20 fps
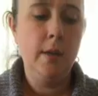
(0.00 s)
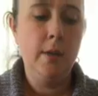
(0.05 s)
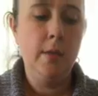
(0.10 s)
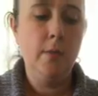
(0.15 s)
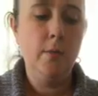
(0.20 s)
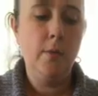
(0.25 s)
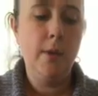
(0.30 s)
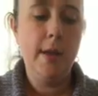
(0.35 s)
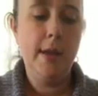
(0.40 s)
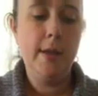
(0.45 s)

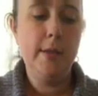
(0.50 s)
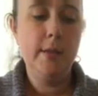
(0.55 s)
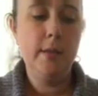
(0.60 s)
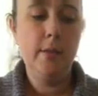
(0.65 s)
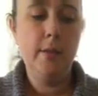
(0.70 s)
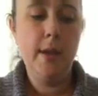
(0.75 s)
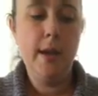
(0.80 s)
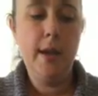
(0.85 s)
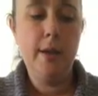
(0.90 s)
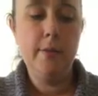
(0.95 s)
The way I did
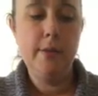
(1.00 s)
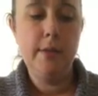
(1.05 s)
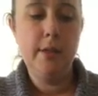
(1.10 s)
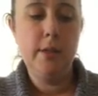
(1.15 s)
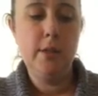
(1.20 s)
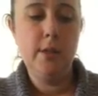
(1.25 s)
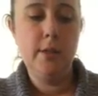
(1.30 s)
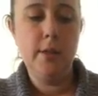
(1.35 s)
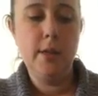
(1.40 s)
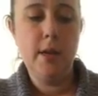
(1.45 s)
that was I
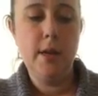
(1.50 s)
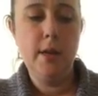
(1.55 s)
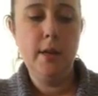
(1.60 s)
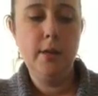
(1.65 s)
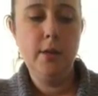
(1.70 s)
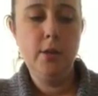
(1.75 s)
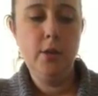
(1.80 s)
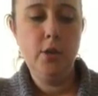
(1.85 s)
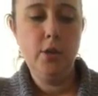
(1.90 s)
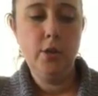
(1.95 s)
just cut a
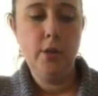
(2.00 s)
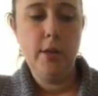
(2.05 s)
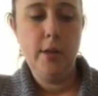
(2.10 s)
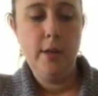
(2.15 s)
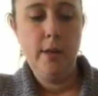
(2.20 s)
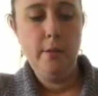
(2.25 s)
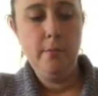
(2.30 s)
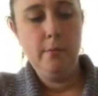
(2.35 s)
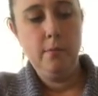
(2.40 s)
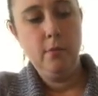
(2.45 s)

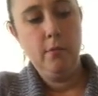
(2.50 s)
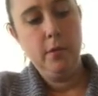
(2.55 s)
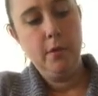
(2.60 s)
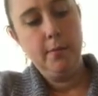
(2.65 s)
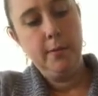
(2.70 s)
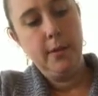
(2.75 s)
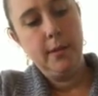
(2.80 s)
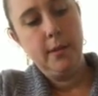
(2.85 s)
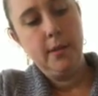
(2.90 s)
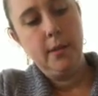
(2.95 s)
strip with
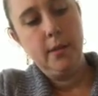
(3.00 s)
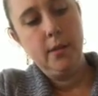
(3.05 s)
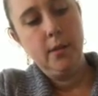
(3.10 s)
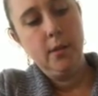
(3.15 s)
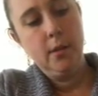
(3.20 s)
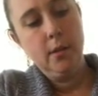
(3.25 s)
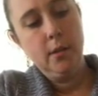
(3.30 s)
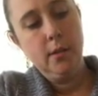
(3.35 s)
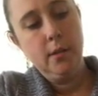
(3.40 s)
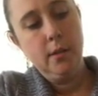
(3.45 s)
my
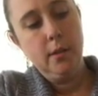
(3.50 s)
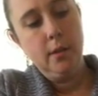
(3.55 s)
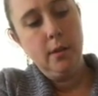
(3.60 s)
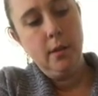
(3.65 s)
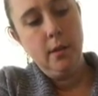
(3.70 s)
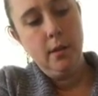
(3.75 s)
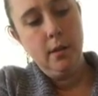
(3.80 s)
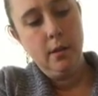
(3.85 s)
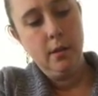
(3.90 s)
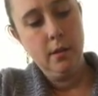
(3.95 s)
scissors
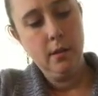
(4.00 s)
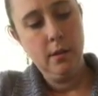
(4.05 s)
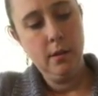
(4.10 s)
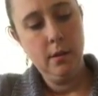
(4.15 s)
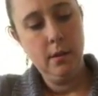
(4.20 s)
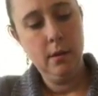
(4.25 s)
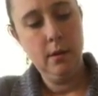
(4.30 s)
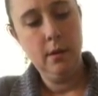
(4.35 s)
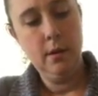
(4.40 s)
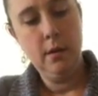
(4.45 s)

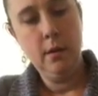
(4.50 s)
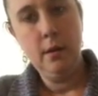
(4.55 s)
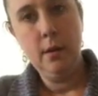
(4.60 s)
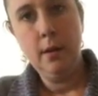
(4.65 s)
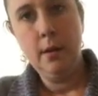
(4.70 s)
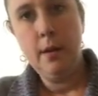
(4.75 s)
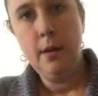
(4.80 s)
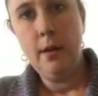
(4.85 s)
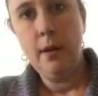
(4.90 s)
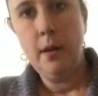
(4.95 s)

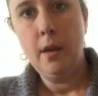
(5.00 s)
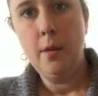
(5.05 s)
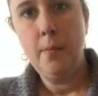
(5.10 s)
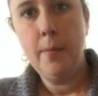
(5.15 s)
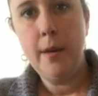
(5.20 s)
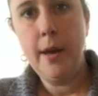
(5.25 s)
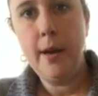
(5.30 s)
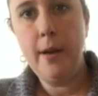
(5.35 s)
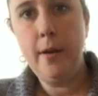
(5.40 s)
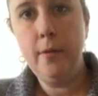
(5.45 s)

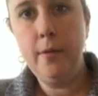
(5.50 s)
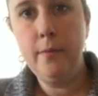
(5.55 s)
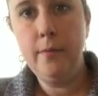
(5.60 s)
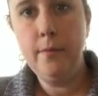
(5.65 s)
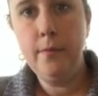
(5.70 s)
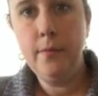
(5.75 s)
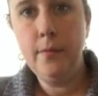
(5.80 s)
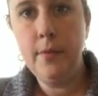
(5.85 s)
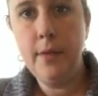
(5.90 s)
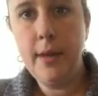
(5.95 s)
about
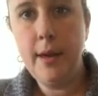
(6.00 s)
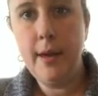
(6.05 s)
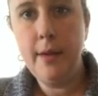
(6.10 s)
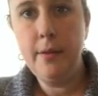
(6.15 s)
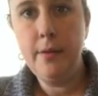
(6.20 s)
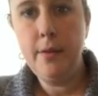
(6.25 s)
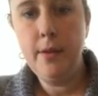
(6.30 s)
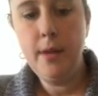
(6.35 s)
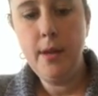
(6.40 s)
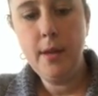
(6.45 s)
that
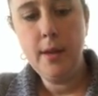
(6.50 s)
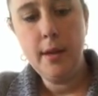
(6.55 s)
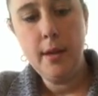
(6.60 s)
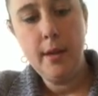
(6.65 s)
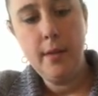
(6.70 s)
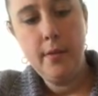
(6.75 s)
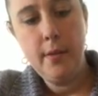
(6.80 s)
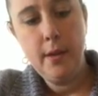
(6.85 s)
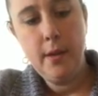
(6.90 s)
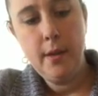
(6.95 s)
thick,
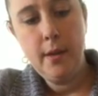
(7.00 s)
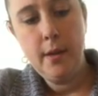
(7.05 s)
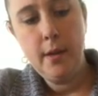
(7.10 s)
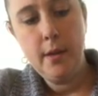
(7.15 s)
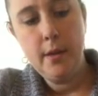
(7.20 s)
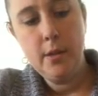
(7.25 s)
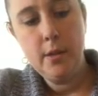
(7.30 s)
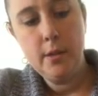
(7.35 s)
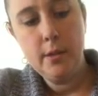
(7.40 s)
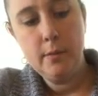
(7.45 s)
and then I
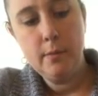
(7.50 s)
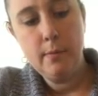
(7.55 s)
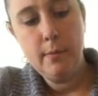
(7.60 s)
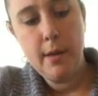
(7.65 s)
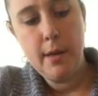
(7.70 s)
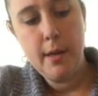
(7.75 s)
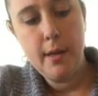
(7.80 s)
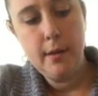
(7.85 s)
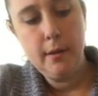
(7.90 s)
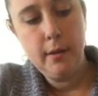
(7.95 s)
just
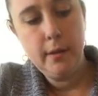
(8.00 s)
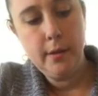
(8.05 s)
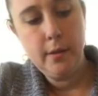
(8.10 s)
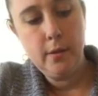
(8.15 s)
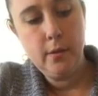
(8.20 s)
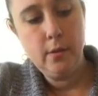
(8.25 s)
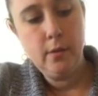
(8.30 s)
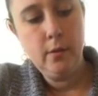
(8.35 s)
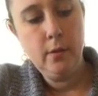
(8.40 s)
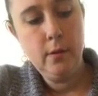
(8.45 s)
made
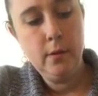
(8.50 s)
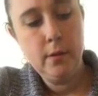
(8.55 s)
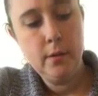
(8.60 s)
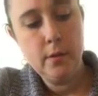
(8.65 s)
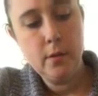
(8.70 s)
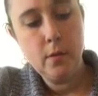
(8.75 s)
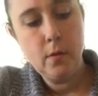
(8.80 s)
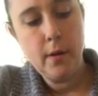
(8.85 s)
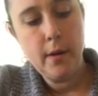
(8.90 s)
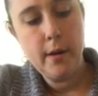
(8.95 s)
little
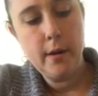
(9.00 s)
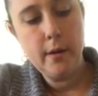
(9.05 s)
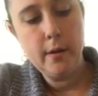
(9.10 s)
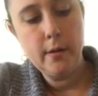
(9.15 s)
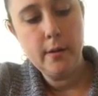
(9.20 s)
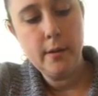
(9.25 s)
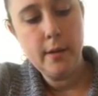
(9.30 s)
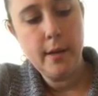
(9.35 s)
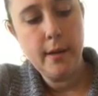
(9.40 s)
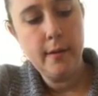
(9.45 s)

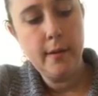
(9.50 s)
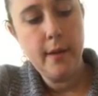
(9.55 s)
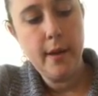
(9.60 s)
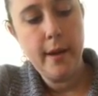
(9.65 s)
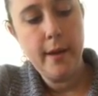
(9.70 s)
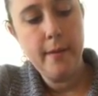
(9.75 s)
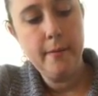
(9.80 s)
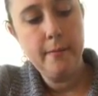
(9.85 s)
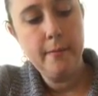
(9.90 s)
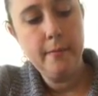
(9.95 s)
squares like
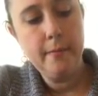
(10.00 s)
that